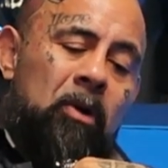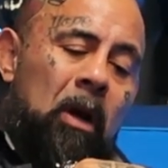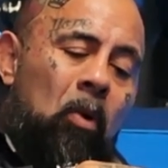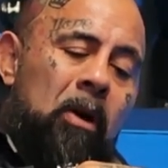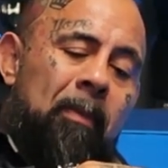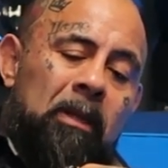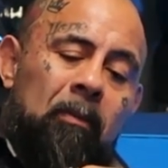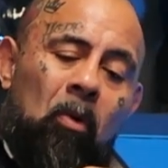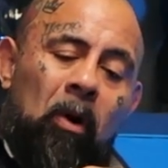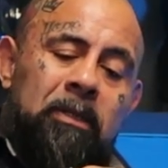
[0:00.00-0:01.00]
You're not worried about the
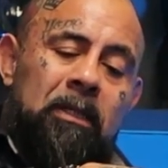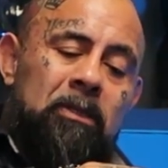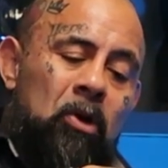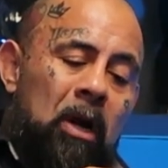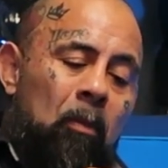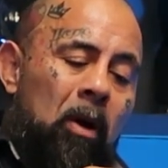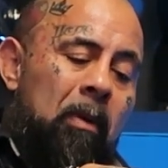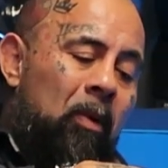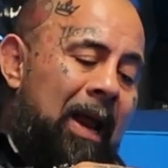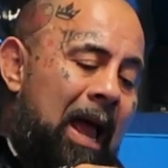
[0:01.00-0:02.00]
mortgage that's due. You're not worried
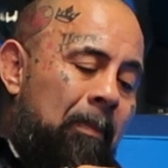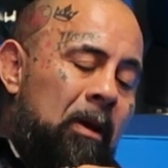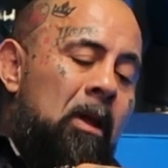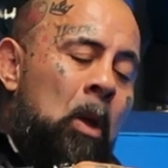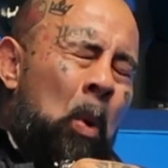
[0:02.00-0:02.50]
about what happened.